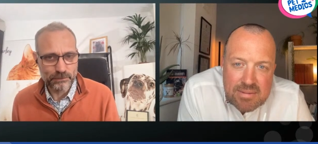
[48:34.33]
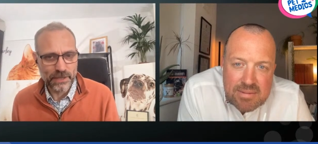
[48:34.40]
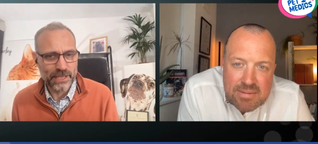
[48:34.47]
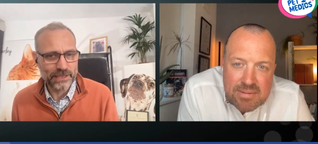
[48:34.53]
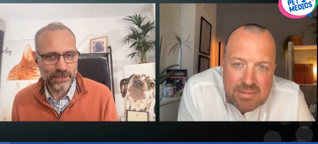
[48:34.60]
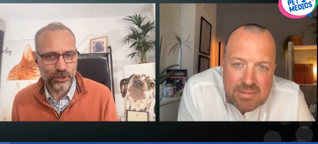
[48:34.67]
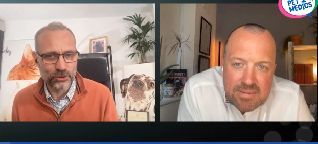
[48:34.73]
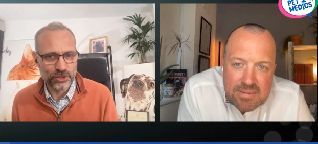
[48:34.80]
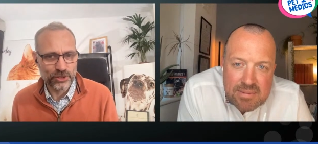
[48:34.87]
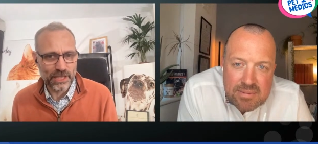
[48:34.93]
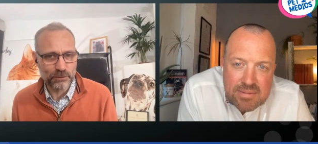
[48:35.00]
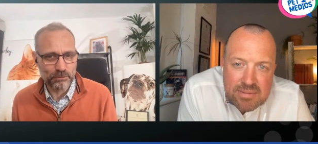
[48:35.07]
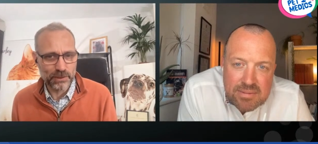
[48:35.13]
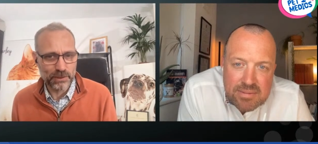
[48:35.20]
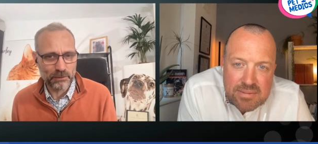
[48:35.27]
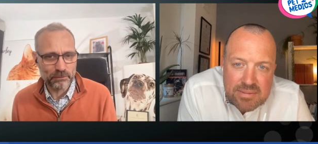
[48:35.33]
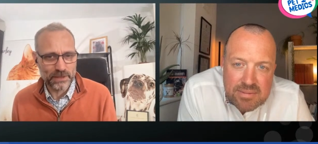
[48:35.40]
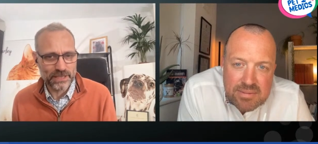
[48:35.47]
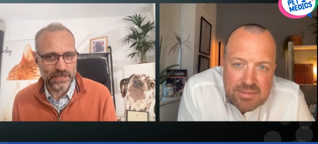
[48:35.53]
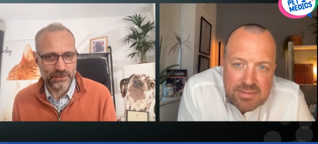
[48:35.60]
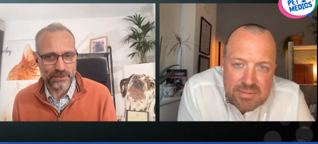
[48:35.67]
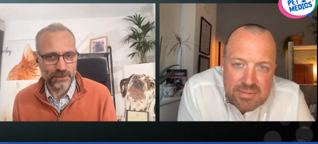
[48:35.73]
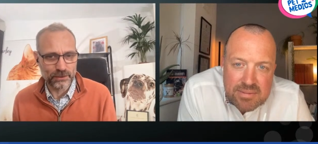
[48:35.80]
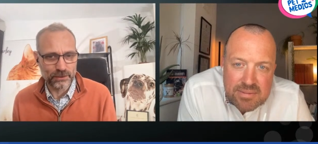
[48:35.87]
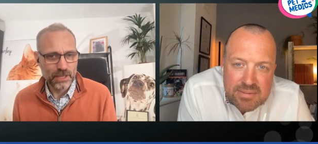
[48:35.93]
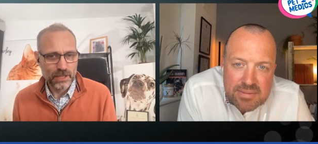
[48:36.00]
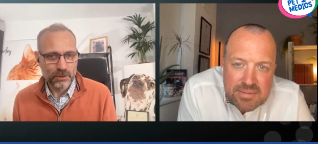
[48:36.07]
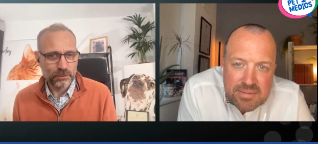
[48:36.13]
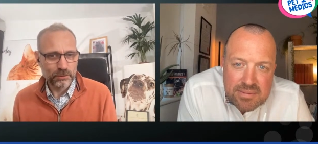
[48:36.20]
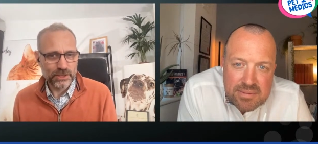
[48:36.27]
Speaker 1: may contain plant material,
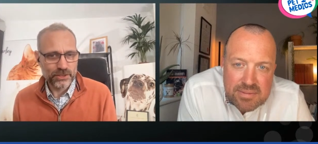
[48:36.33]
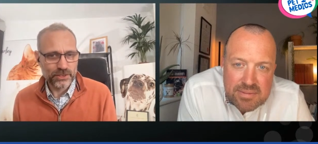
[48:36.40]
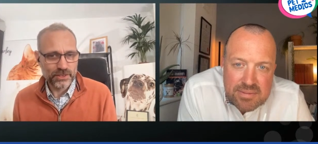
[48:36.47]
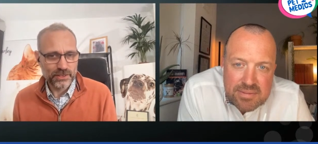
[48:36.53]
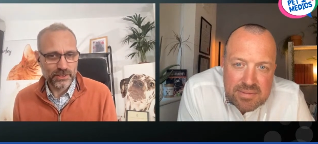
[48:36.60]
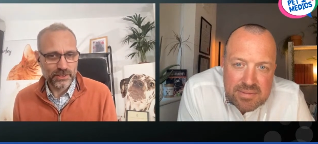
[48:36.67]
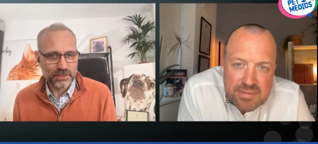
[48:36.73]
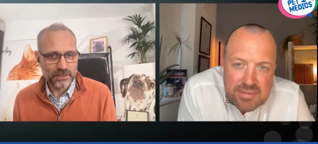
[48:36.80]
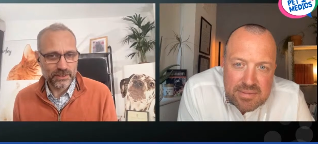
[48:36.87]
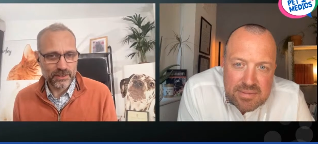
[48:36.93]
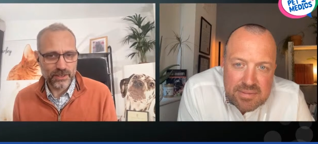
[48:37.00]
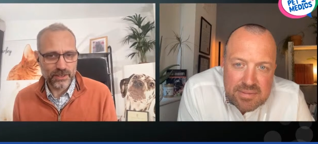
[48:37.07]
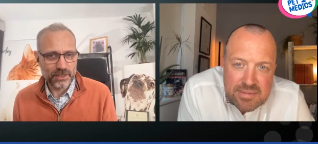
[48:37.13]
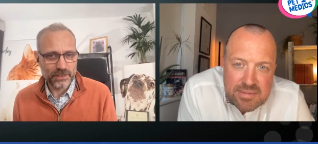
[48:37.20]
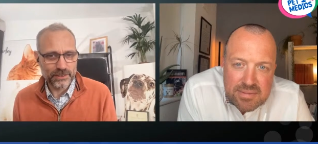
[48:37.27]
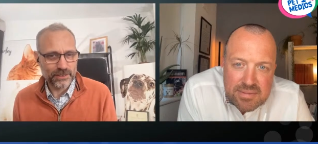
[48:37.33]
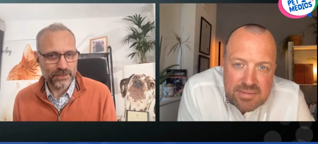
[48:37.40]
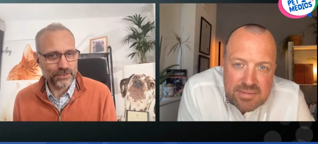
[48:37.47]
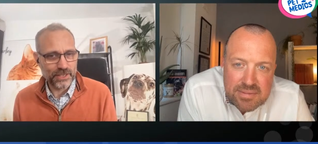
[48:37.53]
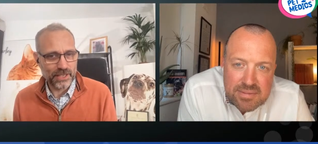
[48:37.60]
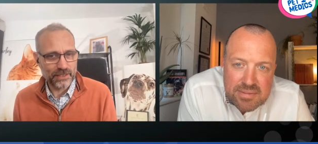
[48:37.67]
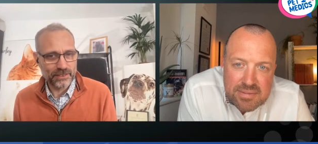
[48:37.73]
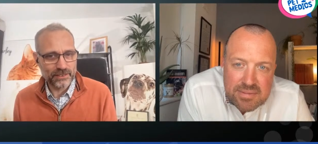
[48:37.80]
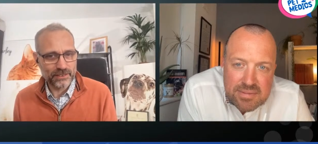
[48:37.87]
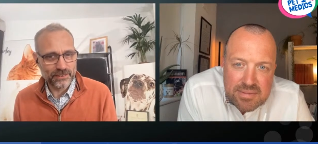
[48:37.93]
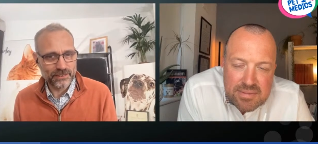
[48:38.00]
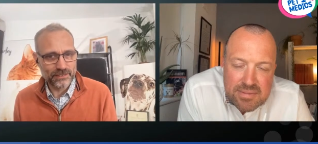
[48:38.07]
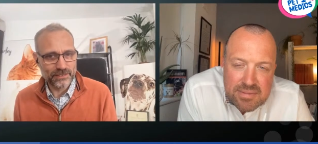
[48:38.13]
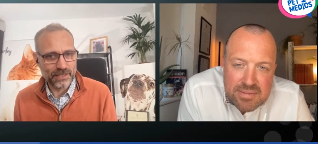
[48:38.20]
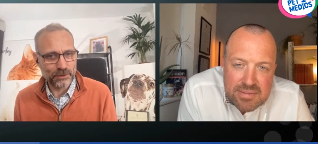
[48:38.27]
which Connor, you say
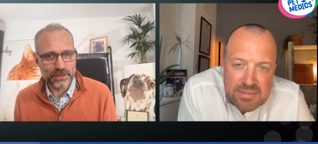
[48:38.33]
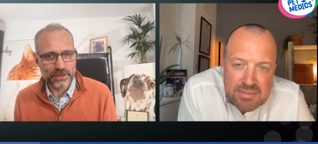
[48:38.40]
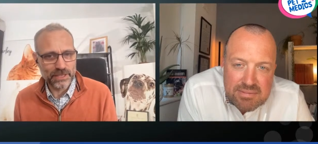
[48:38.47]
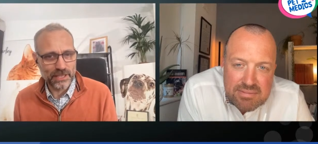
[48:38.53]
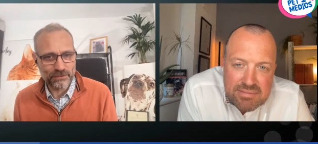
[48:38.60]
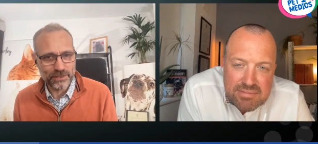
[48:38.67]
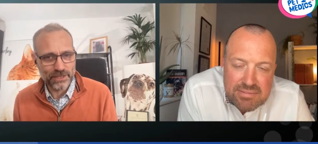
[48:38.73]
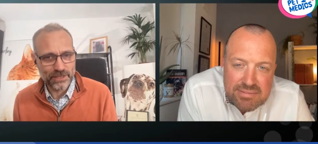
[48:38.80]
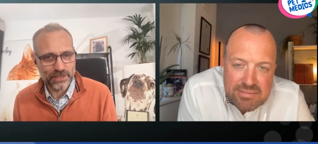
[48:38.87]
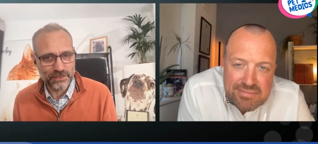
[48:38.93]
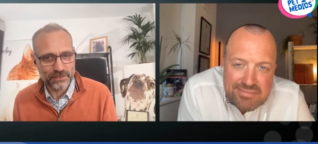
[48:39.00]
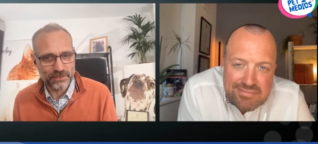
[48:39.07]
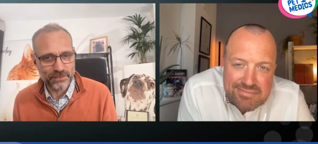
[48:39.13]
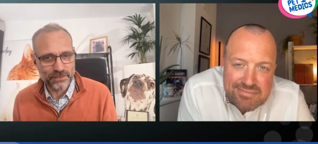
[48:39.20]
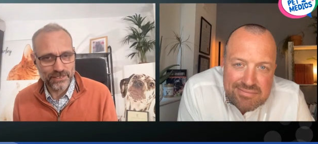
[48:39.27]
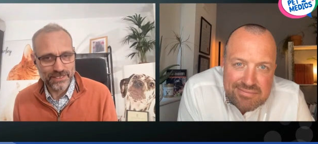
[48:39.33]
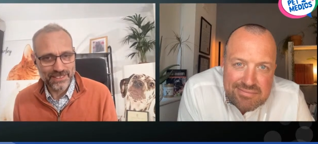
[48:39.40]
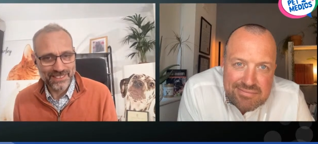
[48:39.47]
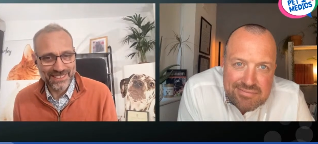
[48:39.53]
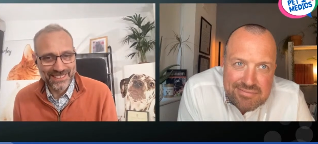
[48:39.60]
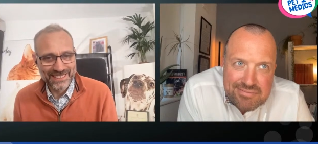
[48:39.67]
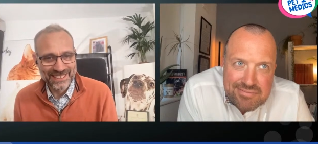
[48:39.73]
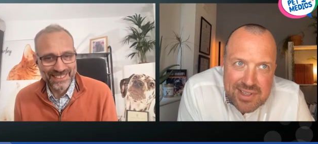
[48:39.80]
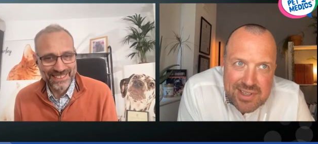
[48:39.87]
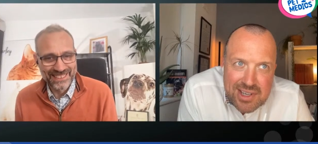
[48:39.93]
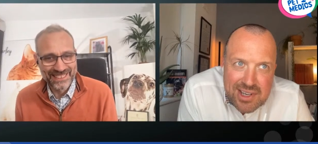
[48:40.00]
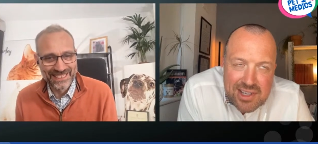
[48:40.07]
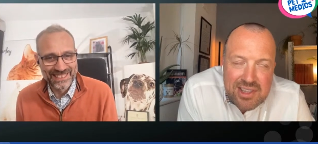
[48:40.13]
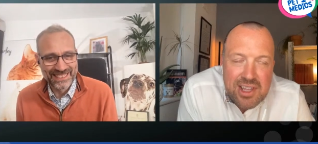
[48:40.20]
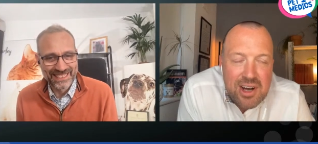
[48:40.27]
they would never do.
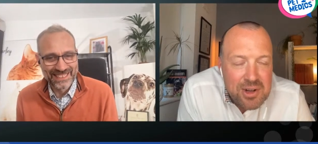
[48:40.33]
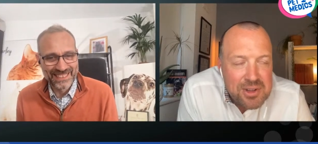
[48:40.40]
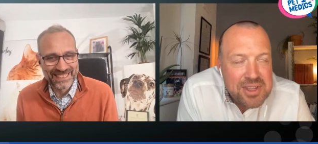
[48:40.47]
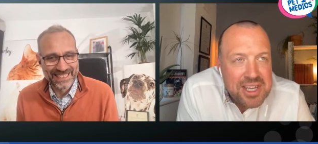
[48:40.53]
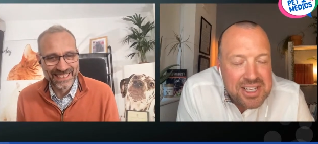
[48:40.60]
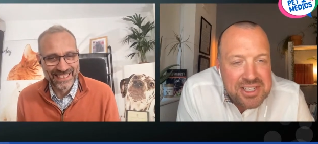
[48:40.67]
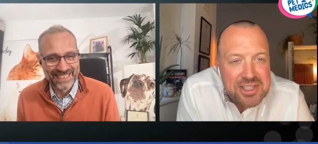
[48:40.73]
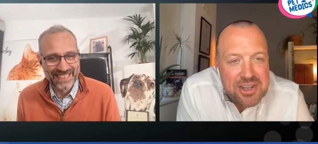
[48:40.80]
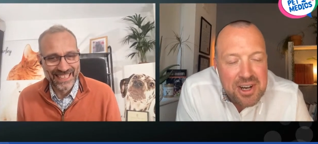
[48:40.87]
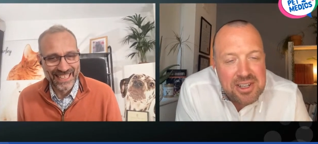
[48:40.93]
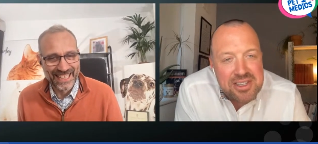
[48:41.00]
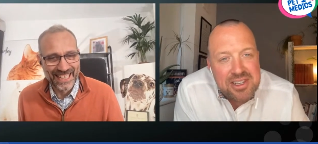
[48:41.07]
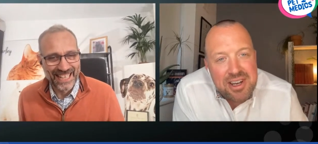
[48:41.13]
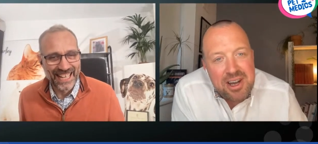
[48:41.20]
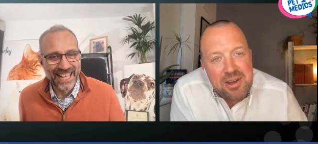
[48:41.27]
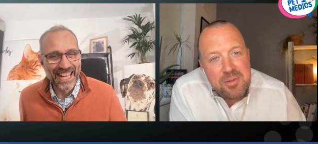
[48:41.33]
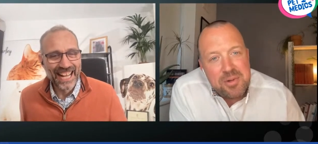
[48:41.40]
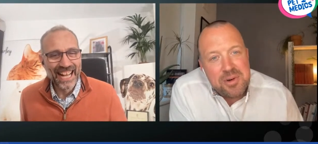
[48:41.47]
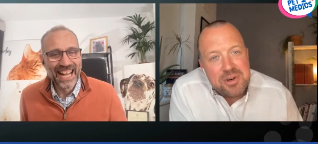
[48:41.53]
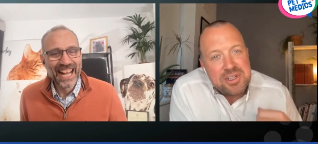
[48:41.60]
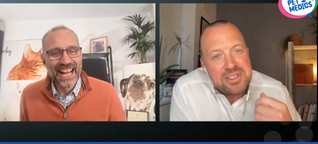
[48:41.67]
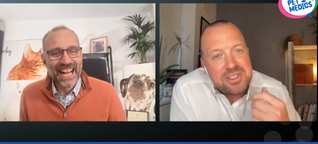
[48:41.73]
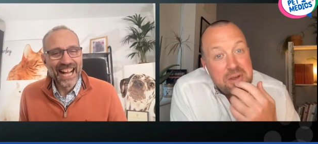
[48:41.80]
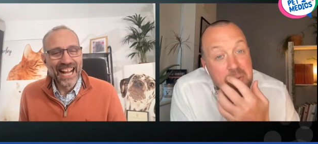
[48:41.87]
Speaker 2: No, they do. I I would.